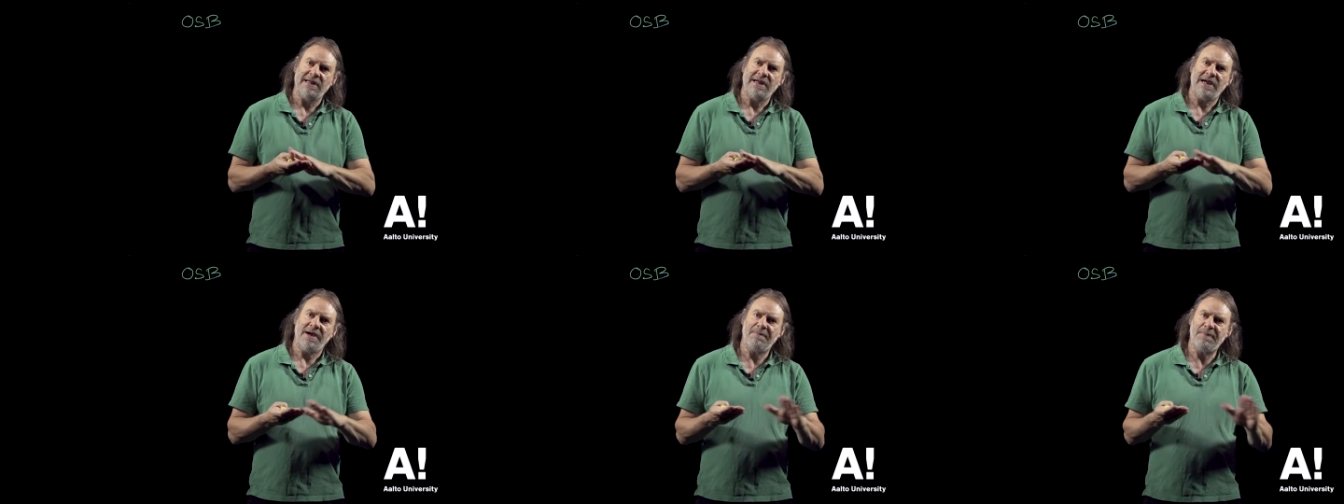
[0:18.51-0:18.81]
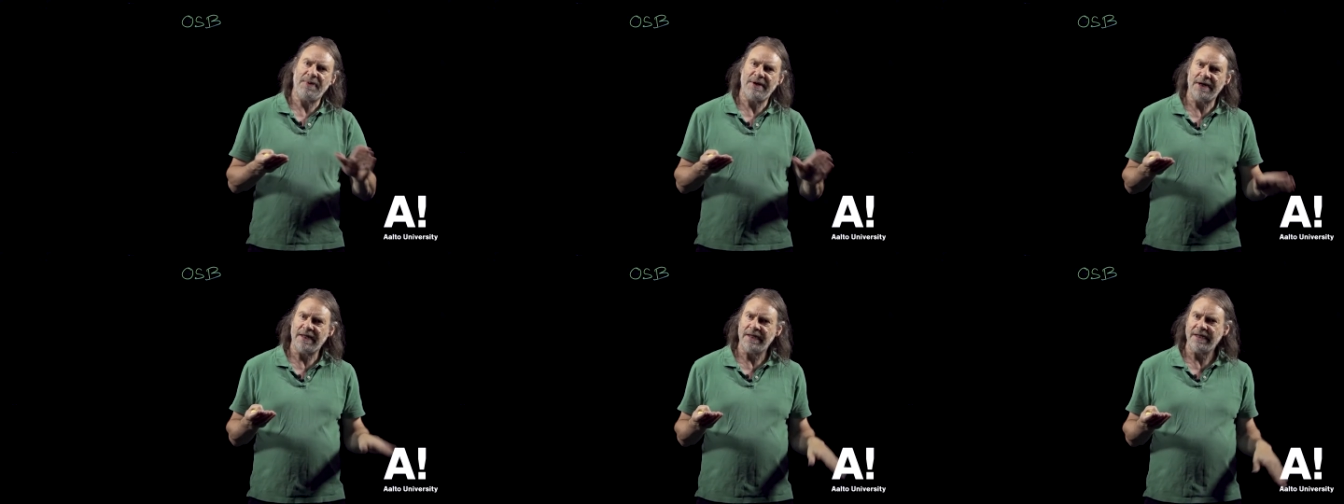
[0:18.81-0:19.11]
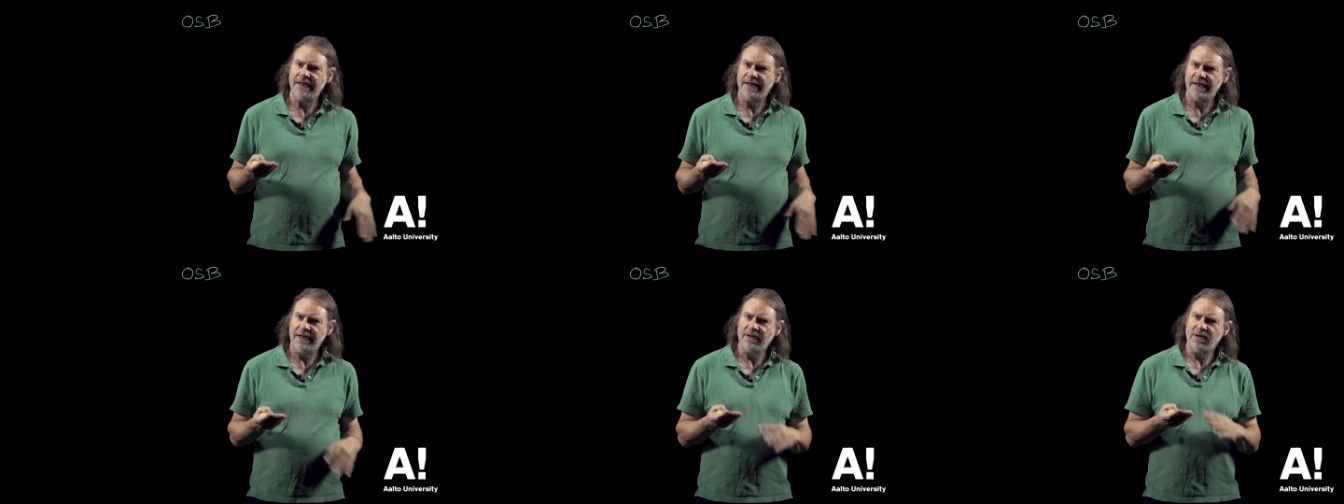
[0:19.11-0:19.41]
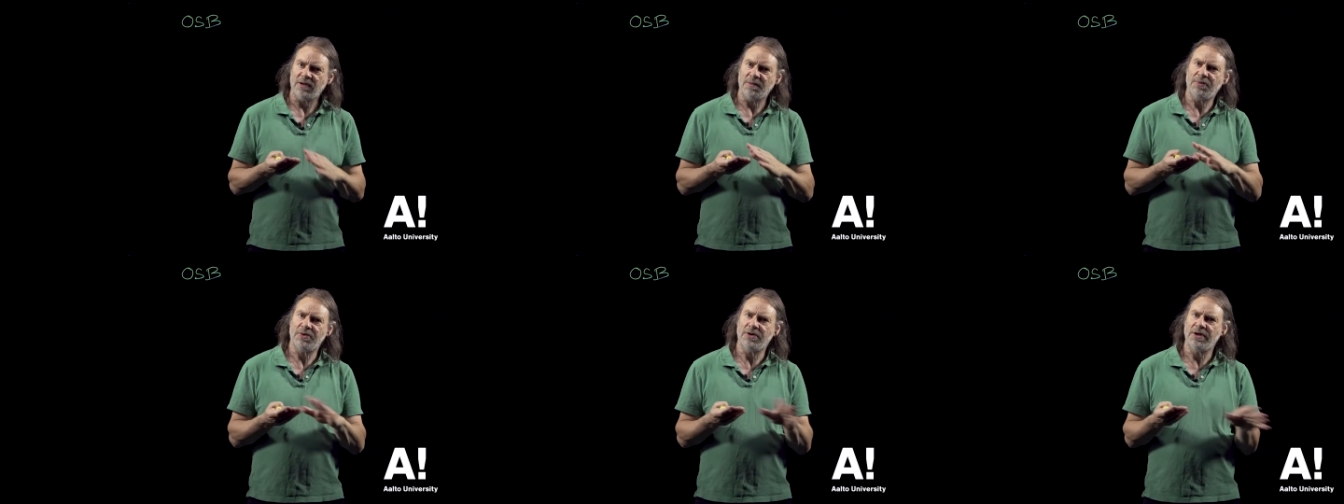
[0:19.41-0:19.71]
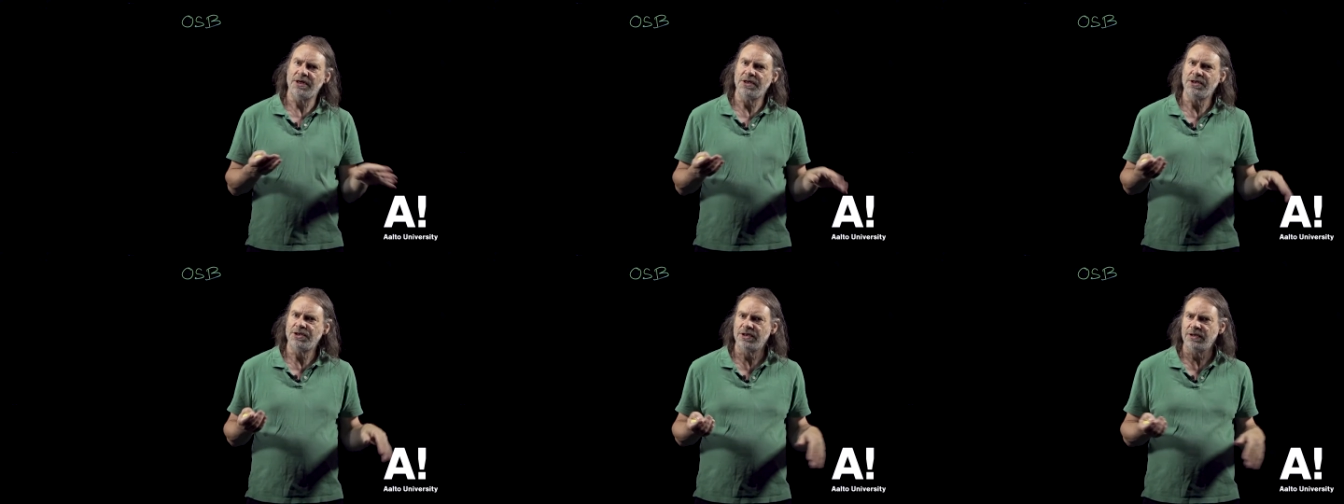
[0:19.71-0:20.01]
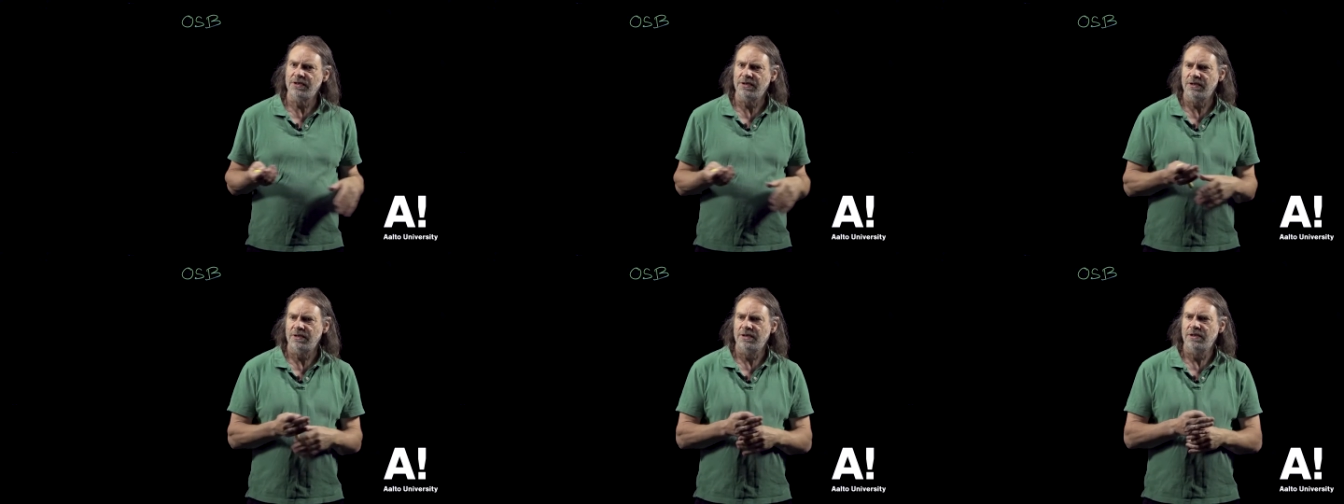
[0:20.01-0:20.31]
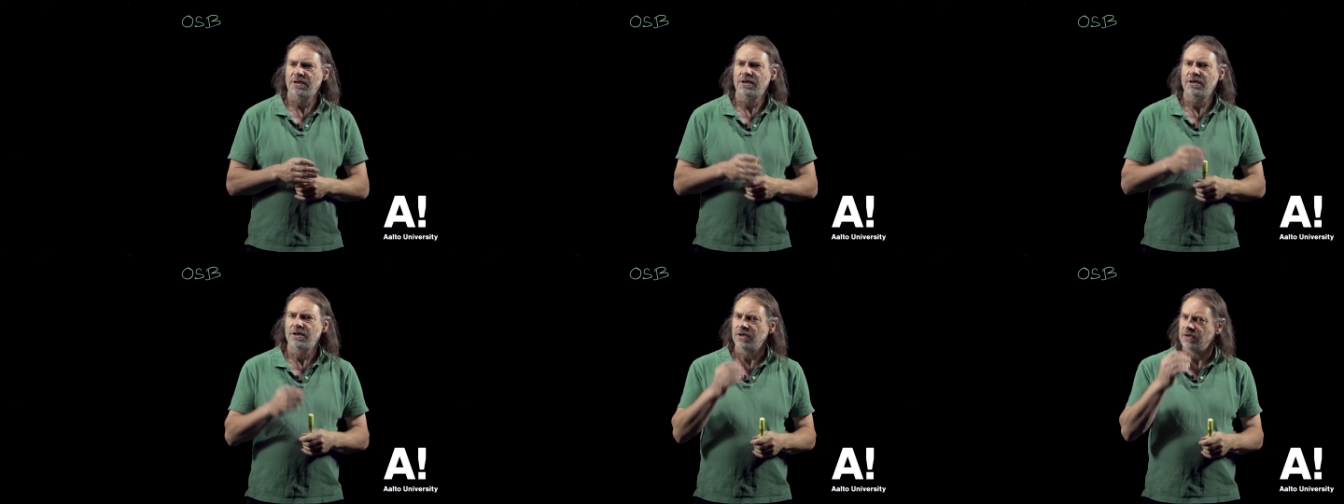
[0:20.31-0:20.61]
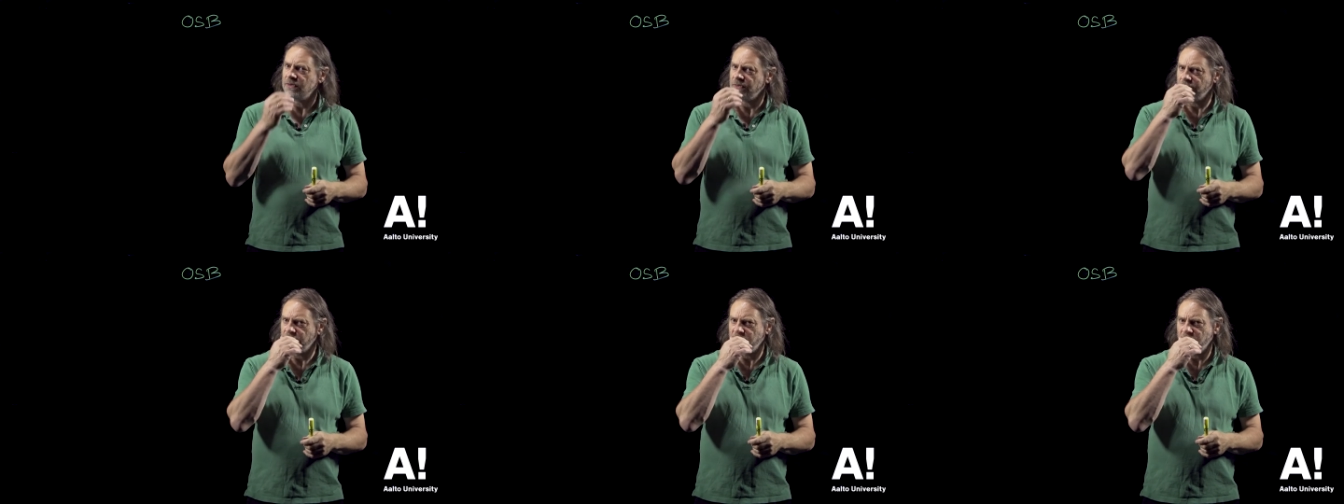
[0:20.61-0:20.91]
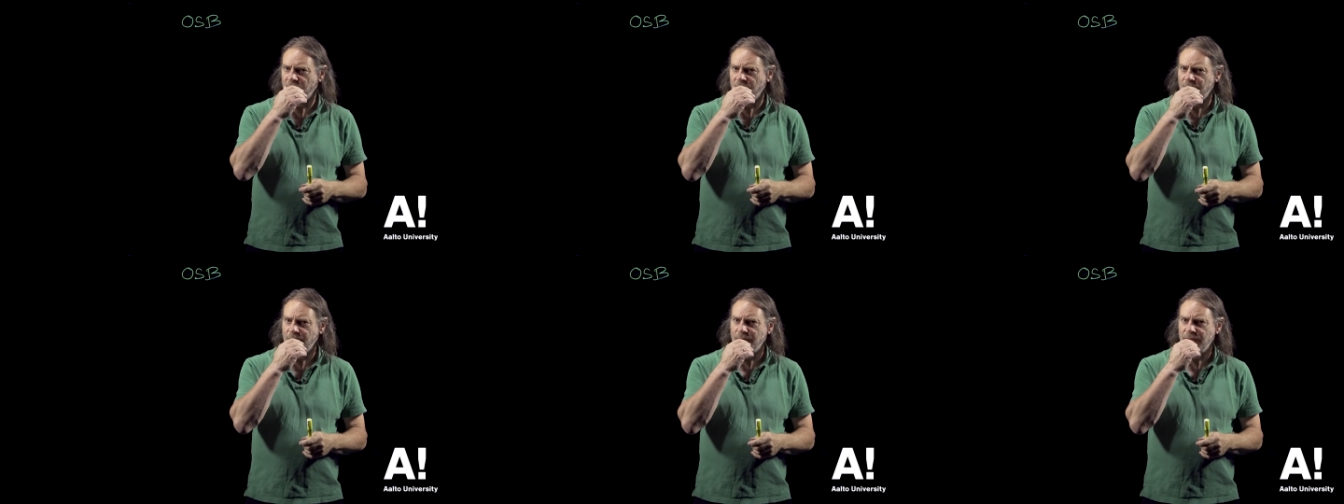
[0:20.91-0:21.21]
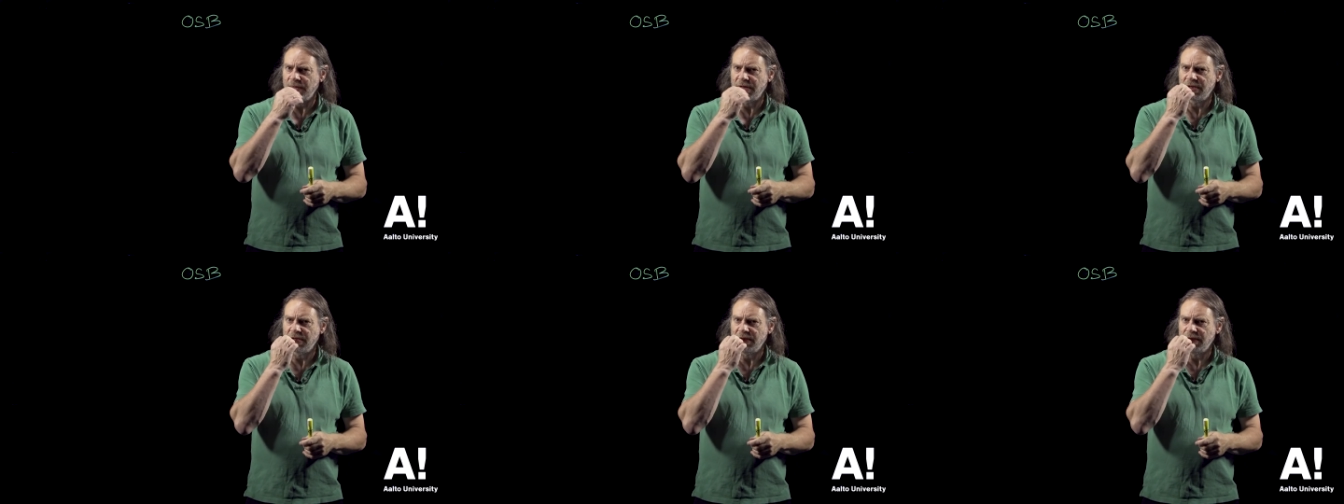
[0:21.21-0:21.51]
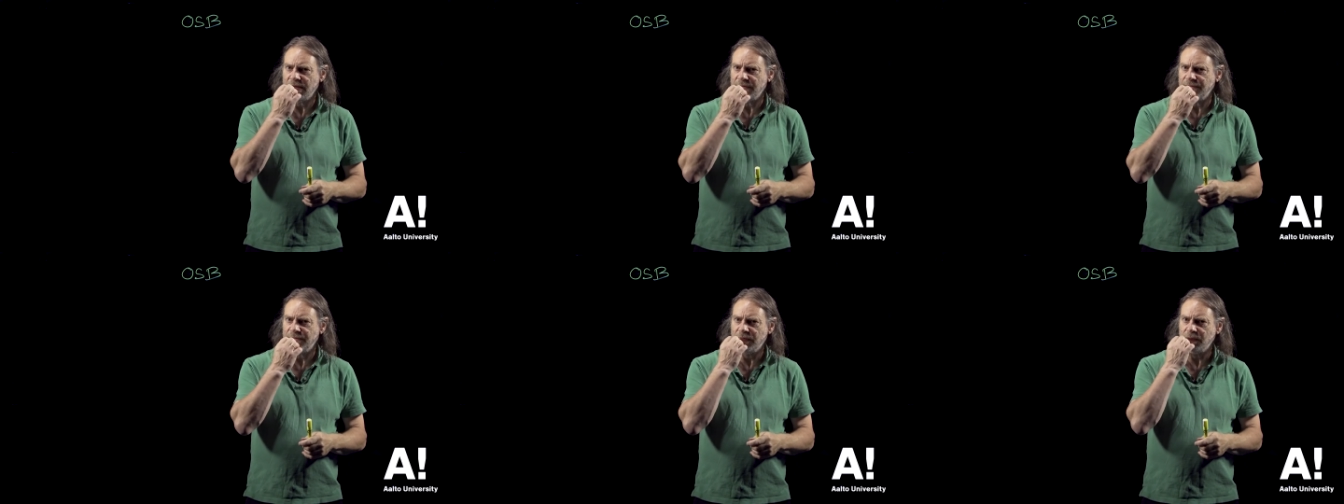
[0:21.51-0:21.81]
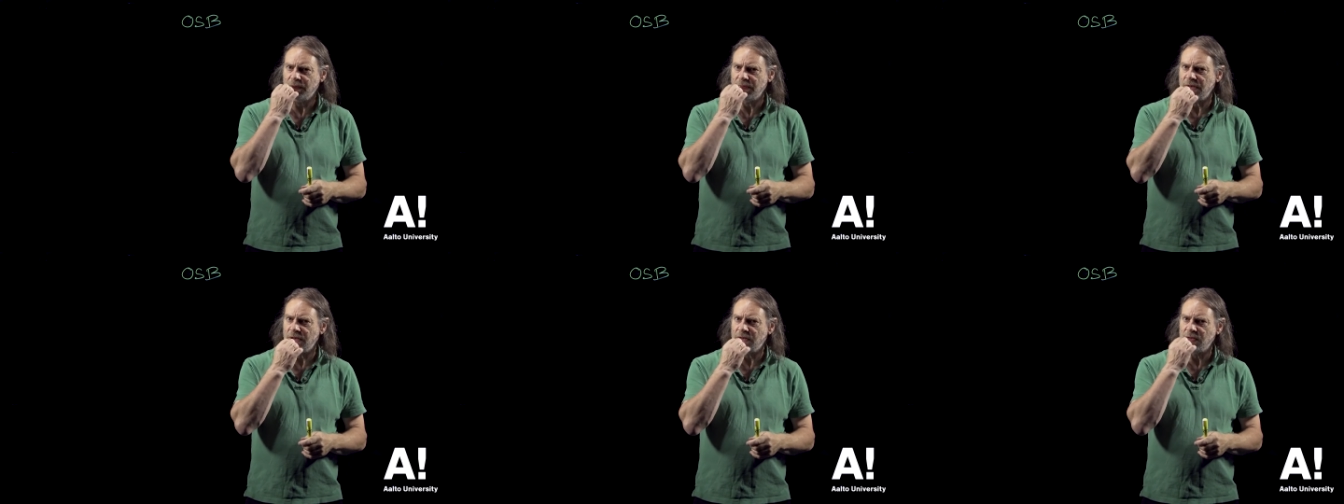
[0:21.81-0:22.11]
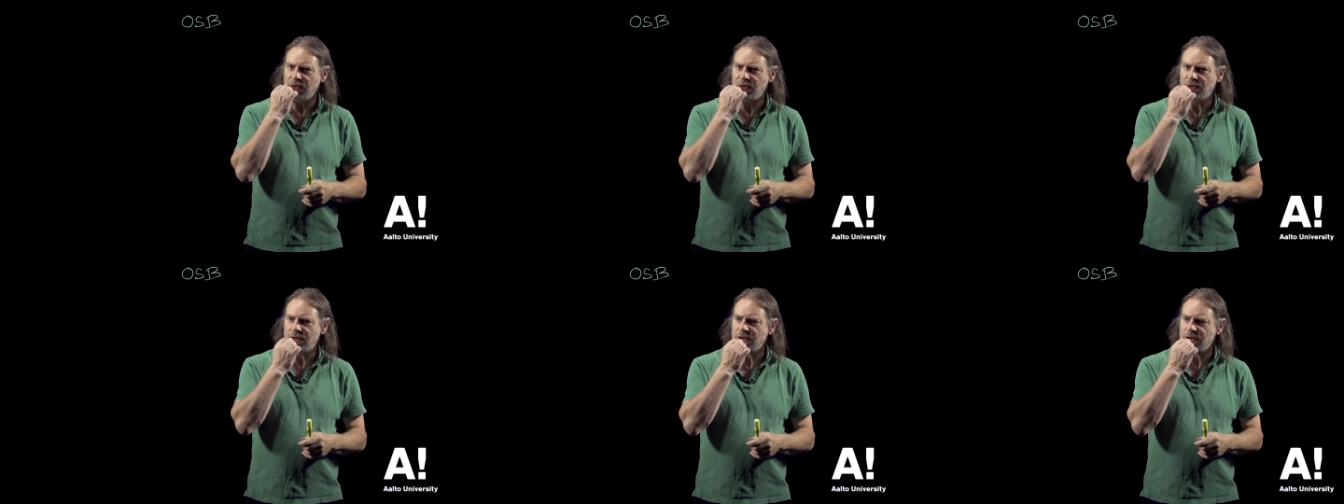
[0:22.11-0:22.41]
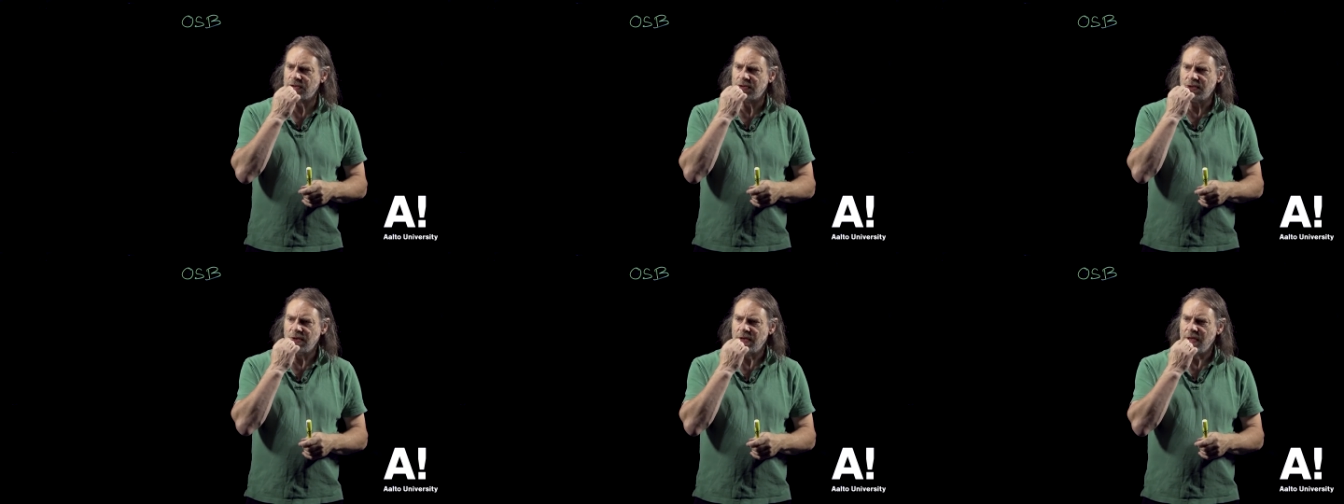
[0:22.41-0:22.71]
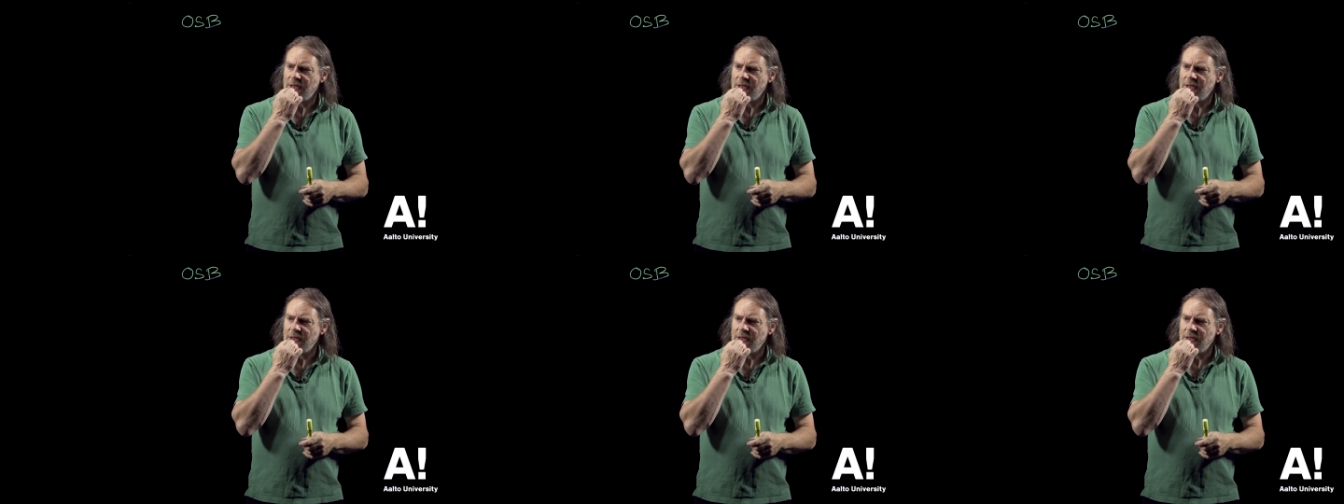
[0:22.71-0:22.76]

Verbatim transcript: a planing operation from, uh, from logs.